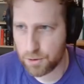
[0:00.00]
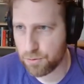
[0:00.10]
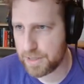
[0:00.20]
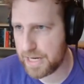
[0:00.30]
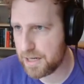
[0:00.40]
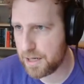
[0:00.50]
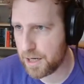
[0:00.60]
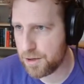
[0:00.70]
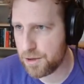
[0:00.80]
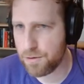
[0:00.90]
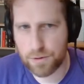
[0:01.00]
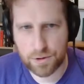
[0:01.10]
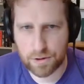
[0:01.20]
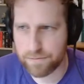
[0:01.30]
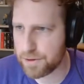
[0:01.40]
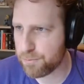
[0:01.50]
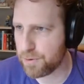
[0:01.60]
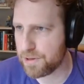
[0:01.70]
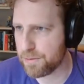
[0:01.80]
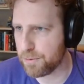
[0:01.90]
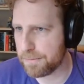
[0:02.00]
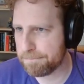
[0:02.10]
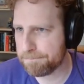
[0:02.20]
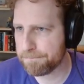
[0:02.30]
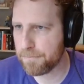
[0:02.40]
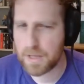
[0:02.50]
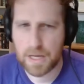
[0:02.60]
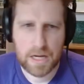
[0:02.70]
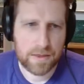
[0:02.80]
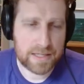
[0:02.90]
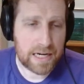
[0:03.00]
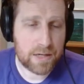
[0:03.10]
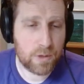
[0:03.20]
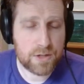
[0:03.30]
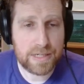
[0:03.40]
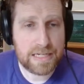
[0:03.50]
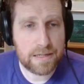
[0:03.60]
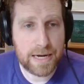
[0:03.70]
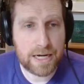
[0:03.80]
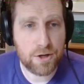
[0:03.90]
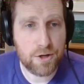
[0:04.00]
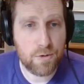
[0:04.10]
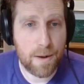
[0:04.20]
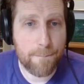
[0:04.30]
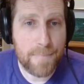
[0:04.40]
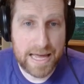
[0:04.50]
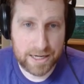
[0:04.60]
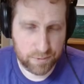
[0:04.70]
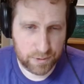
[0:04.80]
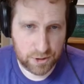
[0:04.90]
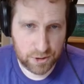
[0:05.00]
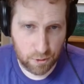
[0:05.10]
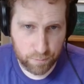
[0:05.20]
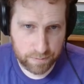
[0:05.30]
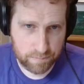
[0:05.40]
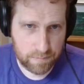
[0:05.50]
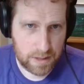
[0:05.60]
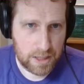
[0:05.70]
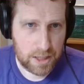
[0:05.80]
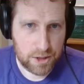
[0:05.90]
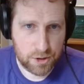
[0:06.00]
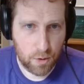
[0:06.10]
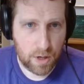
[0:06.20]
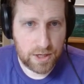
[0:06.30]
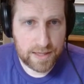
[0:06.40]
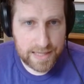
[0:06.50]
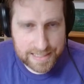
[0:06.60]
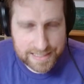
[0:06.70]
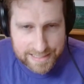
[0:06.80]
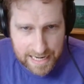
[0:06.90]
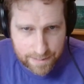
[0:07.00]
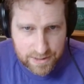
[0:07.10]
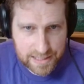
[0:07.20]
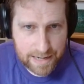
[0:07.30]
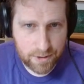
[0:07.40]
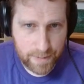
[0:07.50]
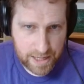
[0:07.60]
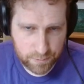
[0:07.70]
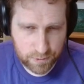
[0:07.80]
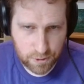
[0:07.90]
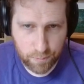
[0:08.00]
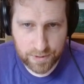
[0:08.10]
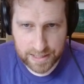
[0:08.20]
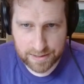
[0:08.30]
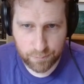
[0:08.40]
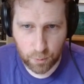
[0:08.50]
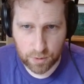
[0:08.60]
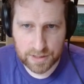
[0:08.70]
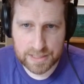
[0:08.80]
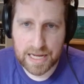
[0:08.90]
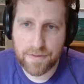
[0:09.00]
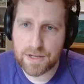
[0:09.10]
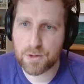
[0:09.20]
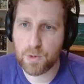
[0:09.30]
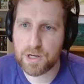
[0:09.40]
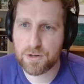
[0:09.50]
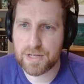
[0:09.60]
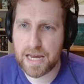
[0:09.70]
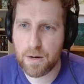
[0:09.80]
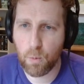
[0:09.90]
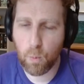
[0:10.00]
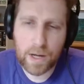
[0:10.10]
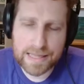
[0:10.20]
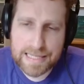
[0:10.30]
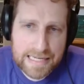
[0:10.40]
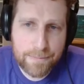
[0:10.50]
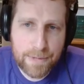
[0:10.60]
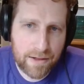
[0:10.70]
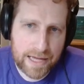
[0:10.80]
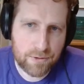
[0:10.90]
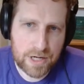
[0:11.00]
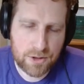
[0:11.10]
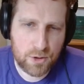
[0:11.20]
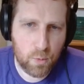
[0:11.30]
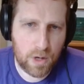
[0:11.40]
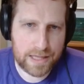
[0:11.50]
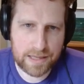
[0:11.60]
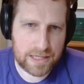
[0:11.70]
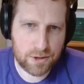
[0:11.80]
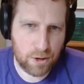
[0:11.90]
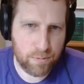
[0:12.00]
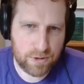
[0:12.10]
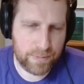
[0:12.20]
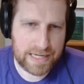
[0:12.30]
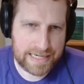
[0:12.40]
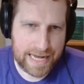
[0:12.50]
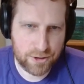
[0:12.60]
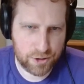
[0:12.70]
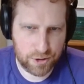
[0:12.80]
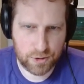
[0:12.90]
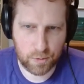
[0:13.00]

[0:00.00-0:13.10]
Created a new service principal. The second one is we need to make a new management scope. So this name is the name of the management scope. That's important. And this is where you say what the email address you want this scope to be attached to.